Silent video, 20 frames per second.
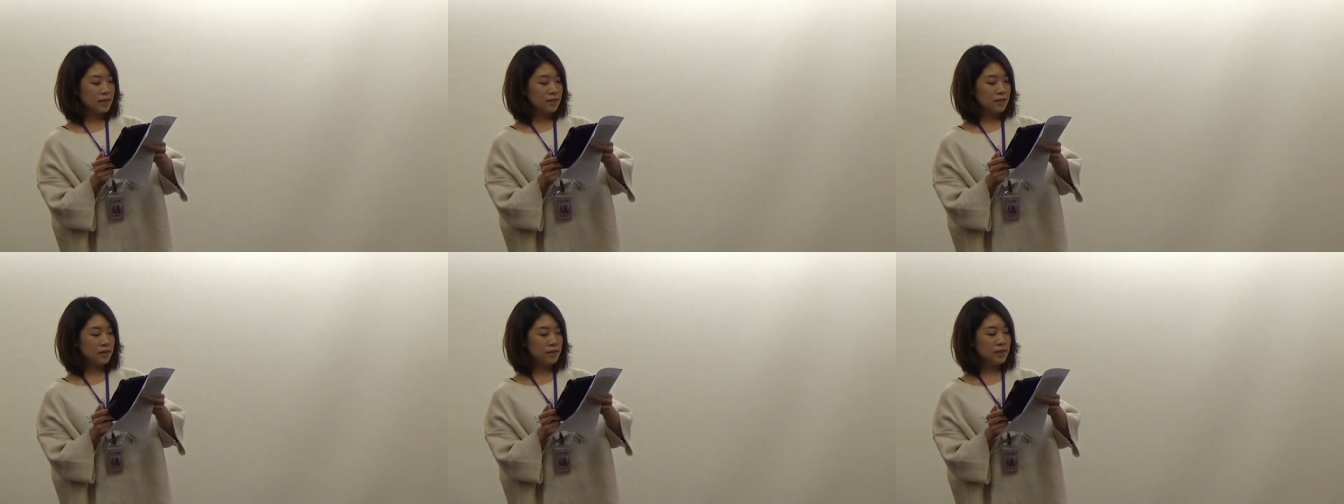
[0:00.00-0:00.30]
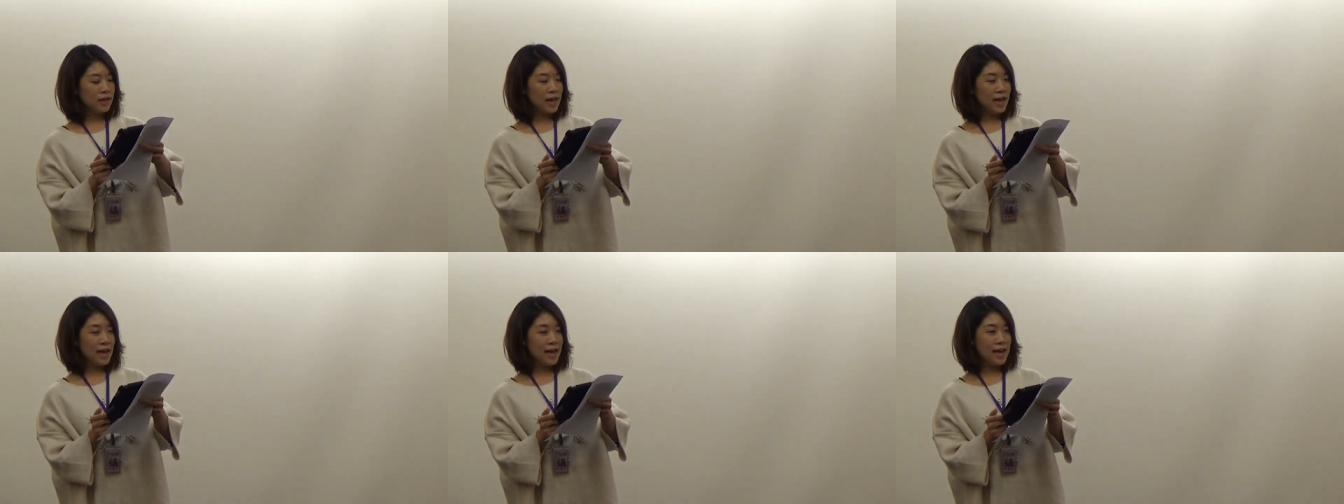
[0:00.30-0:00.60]

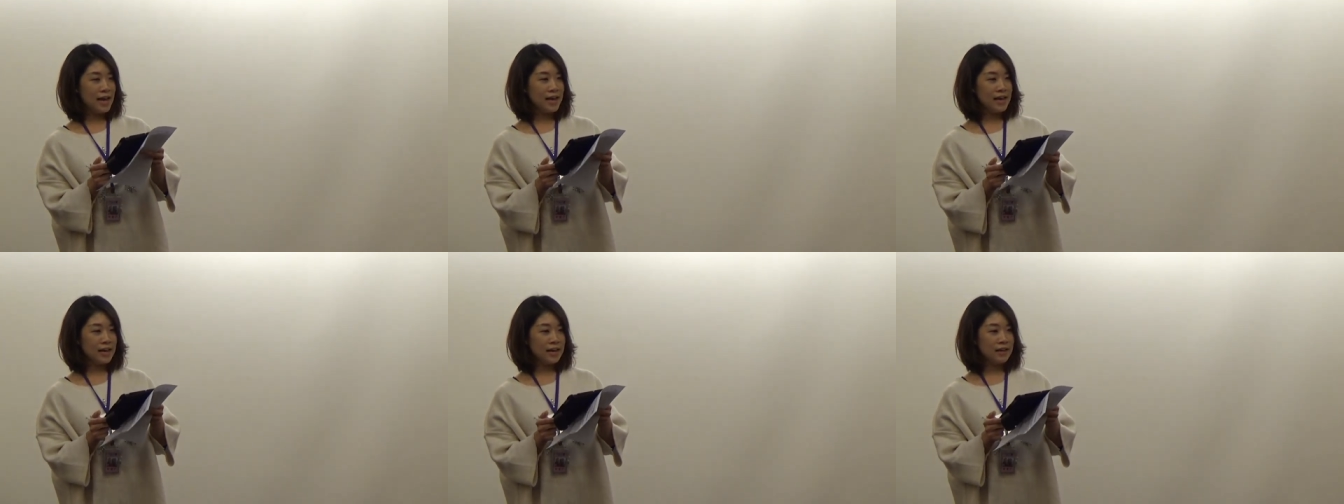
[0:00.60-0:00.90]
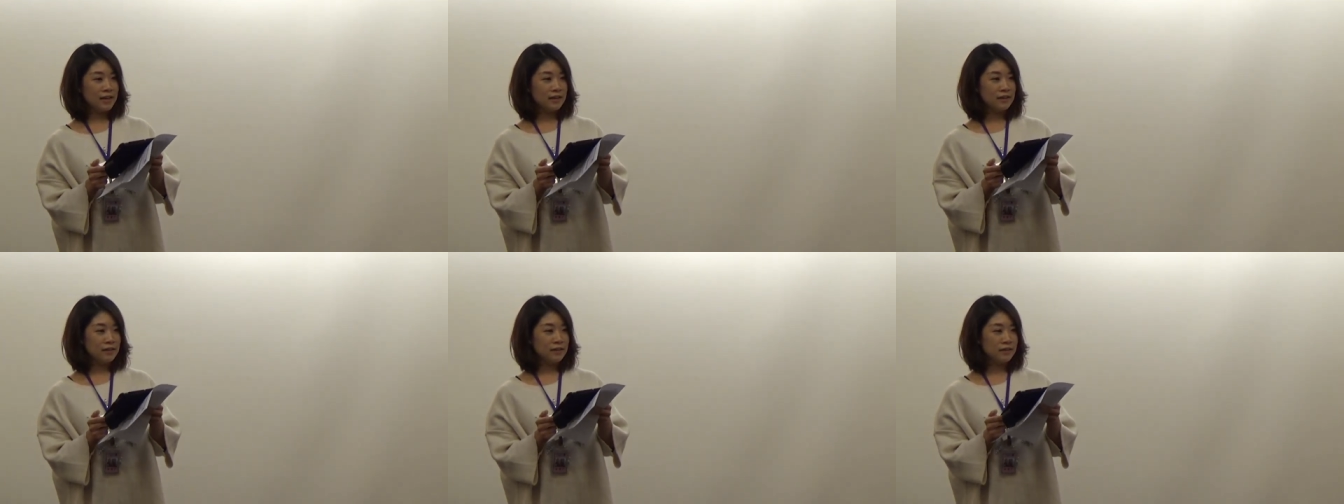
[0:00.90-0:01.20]
today
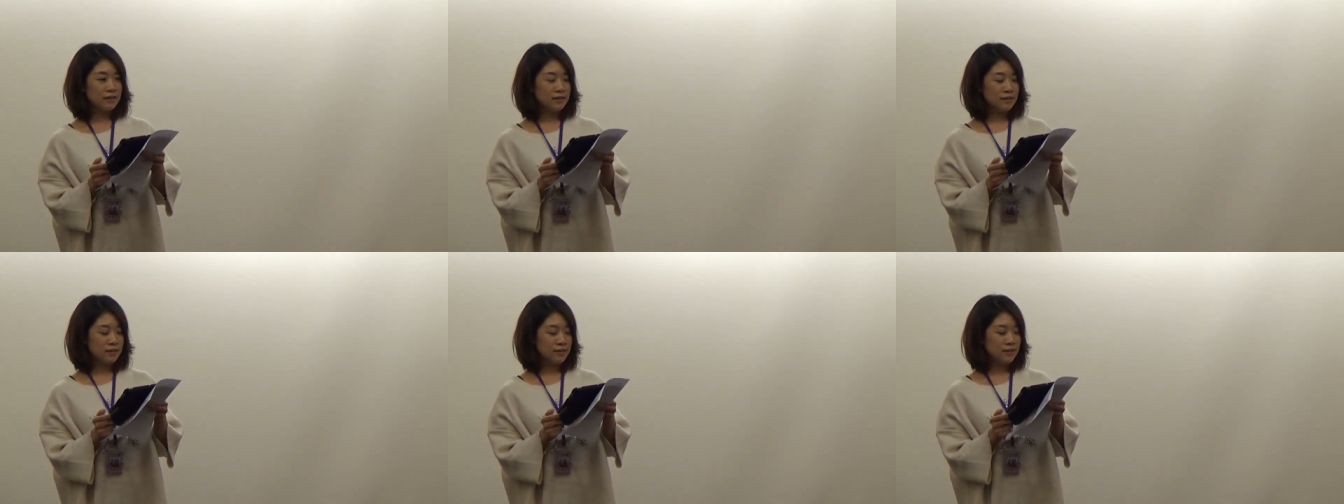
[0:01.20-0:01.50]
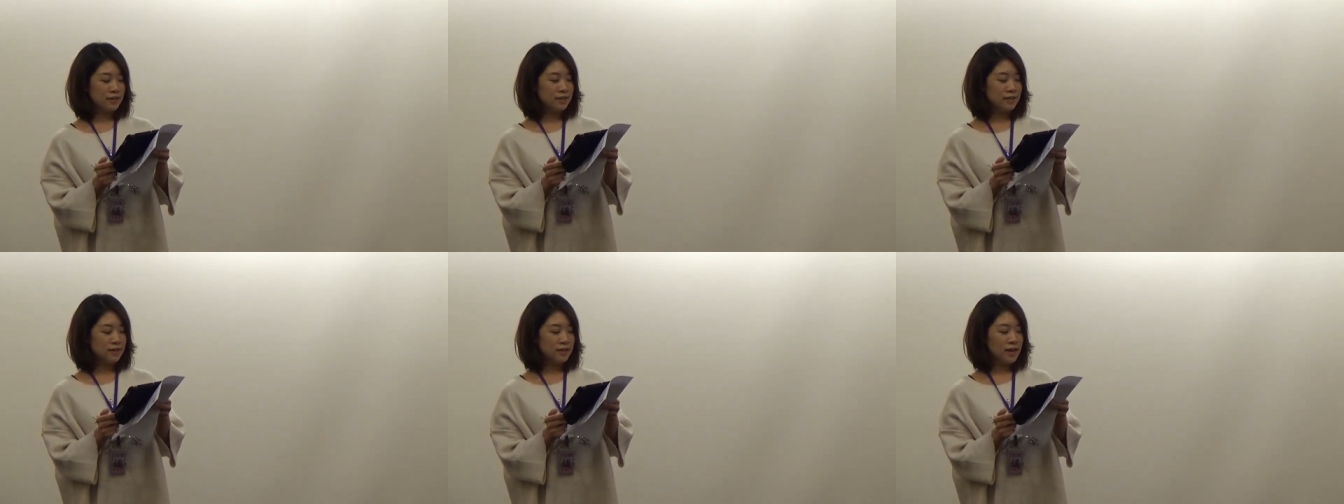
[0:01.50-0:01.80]
is
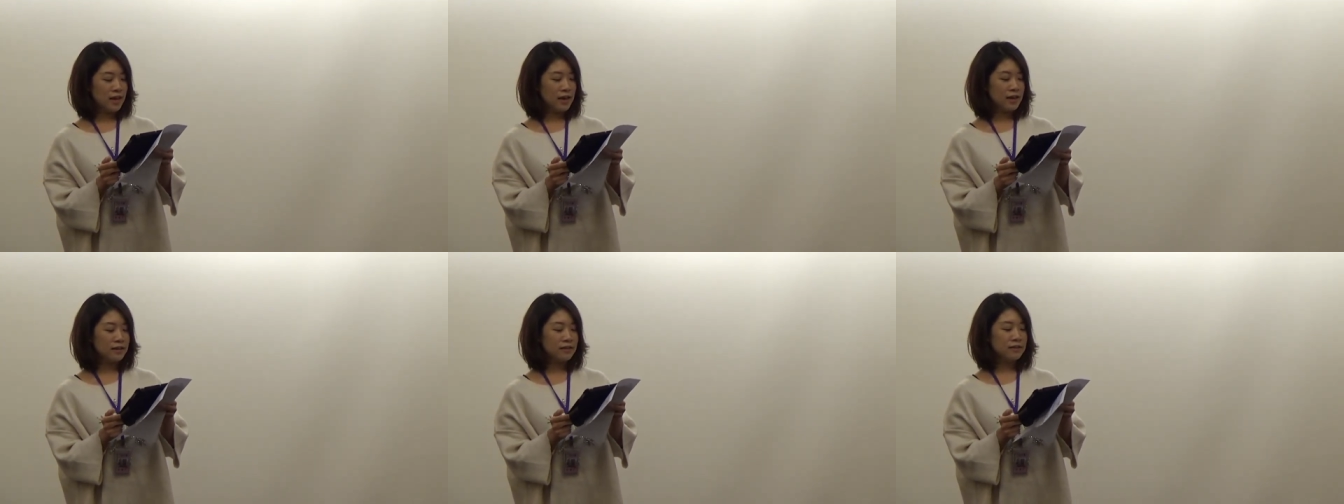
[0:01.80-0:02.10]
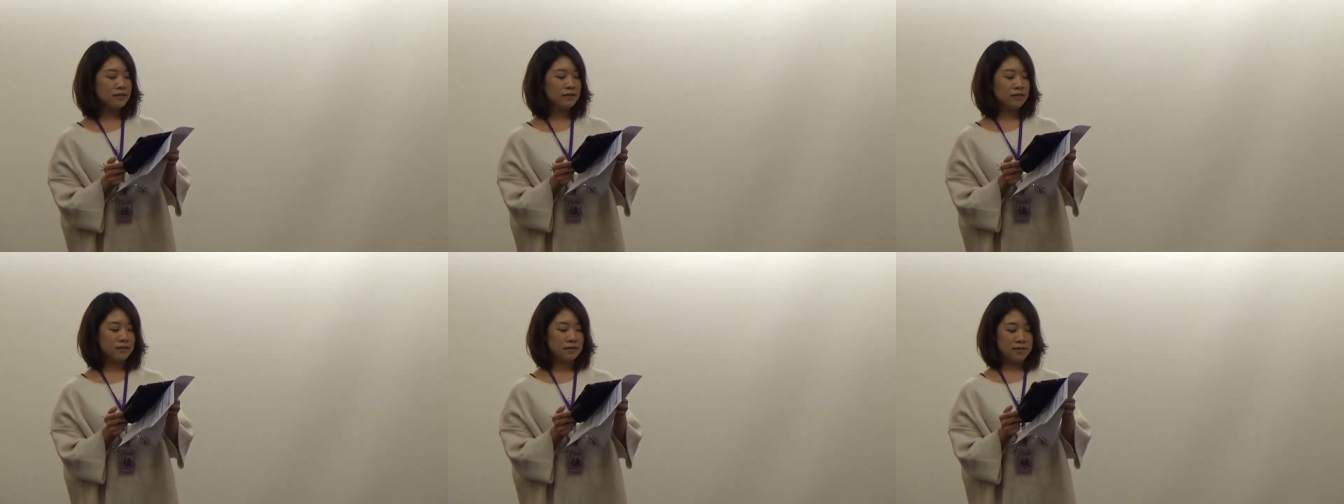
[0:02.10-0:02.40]

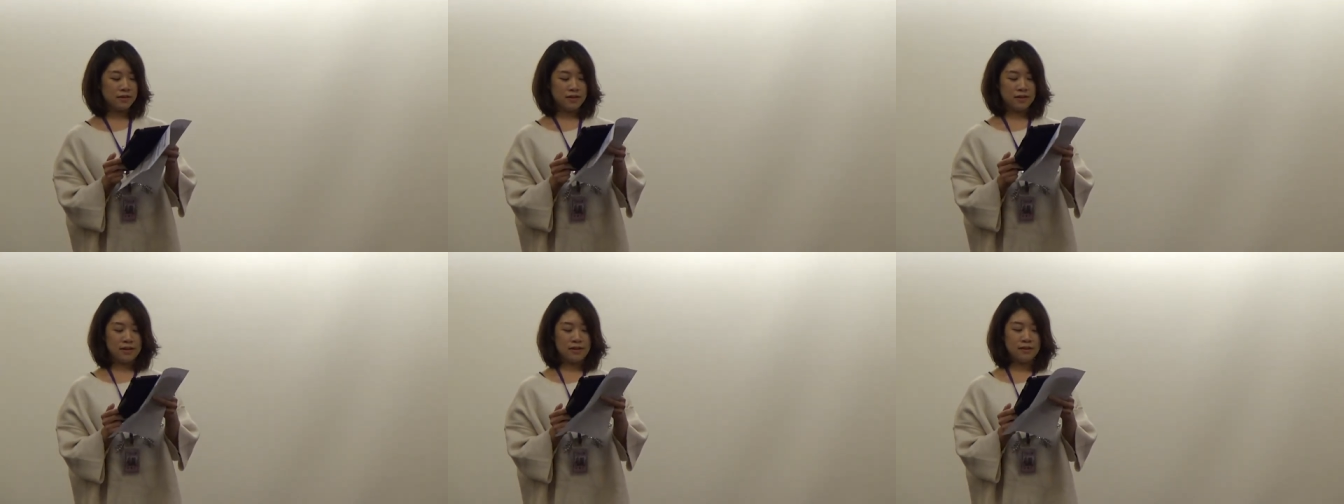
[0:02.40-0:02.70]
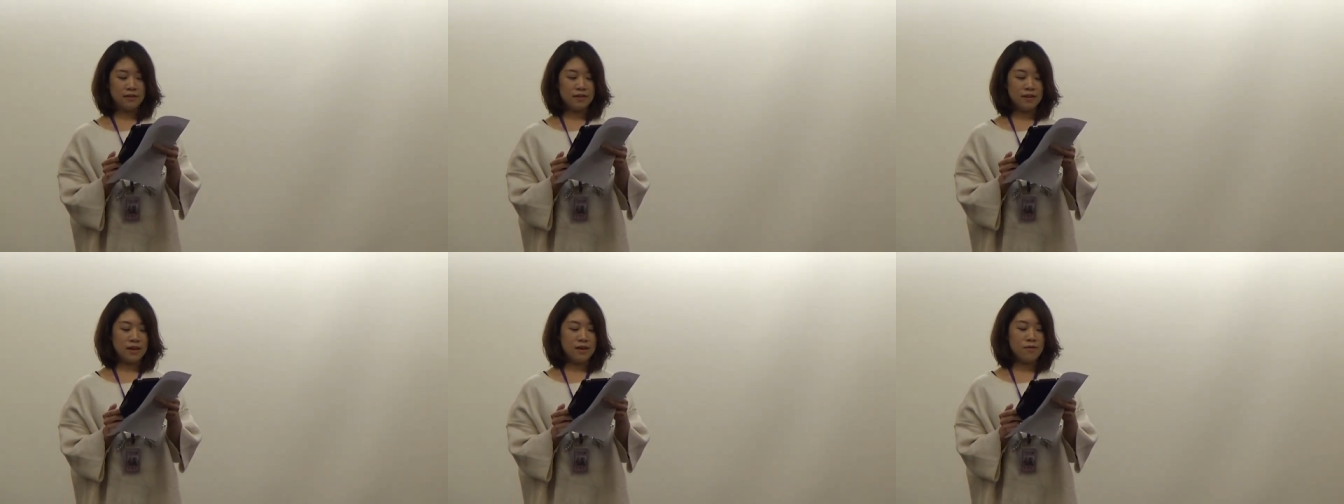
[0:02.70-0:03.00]
can
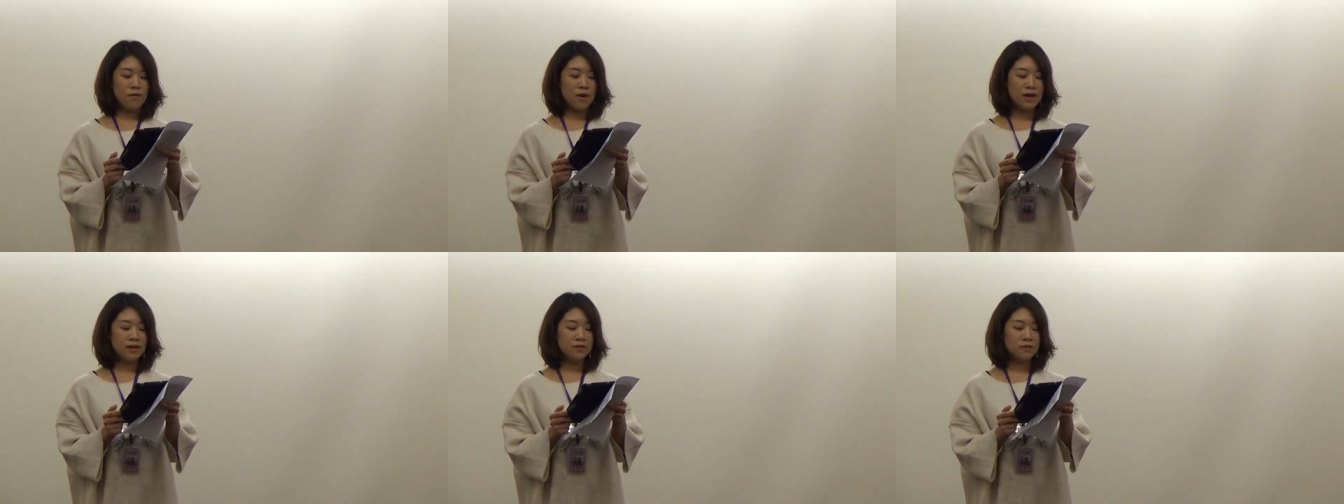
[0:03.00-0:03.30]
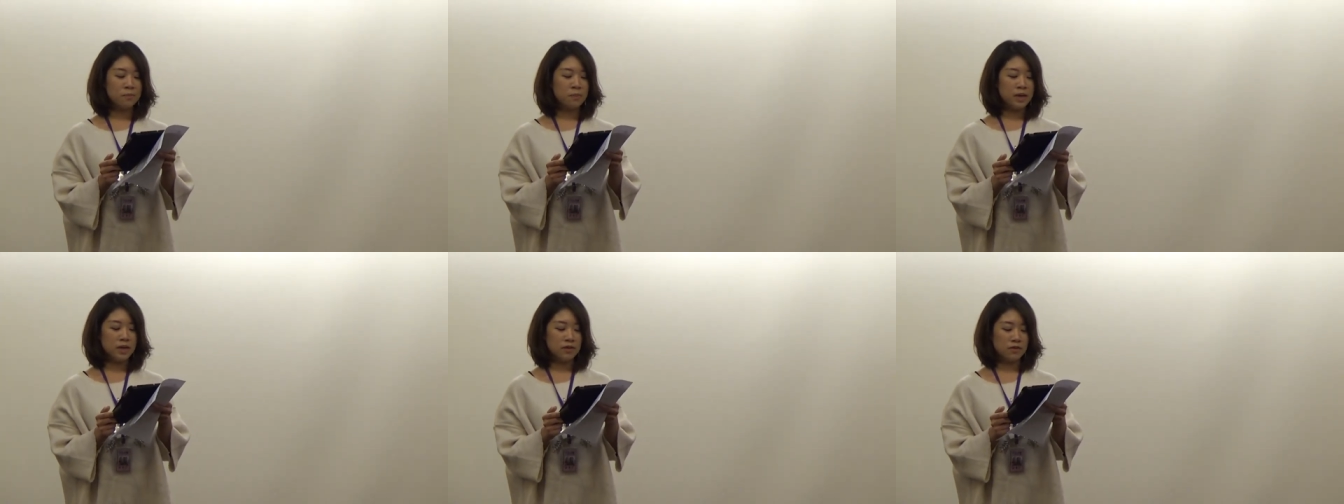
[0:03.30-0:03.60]
see one
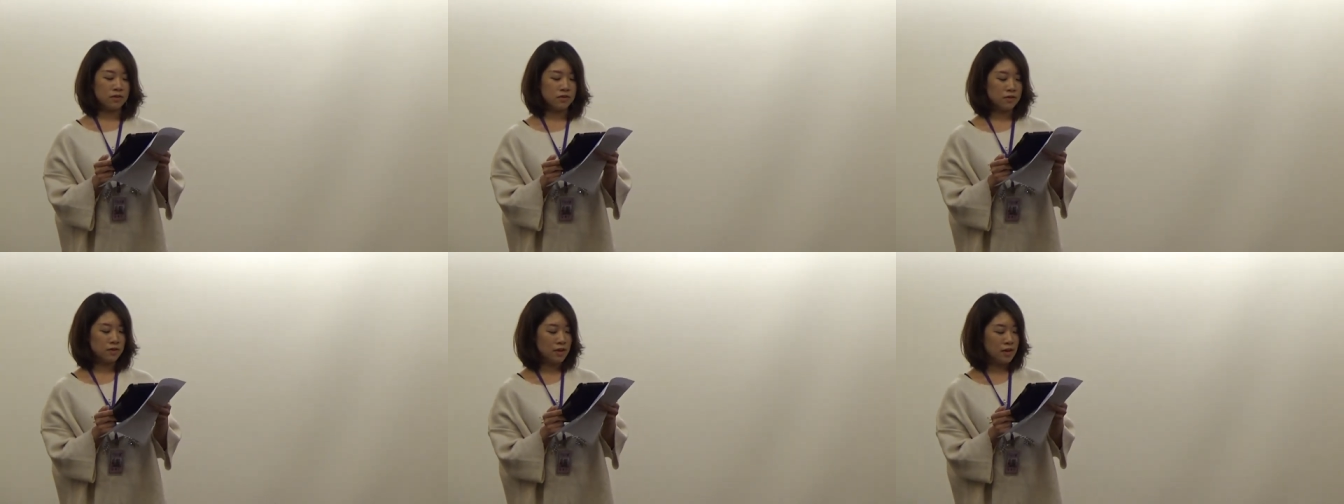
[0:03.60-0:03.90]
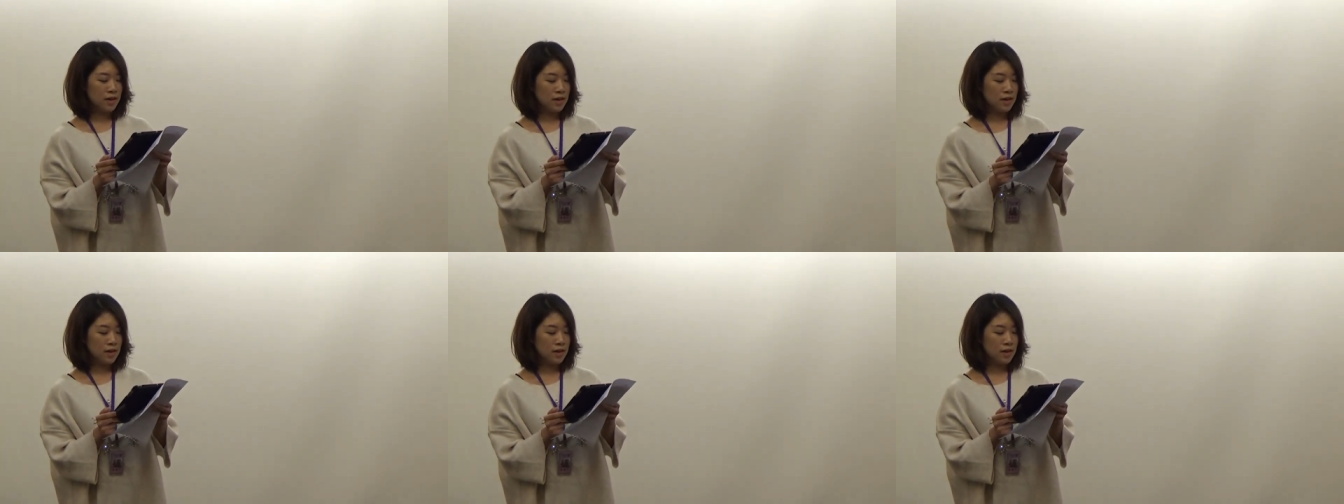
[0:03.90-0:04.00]
speech.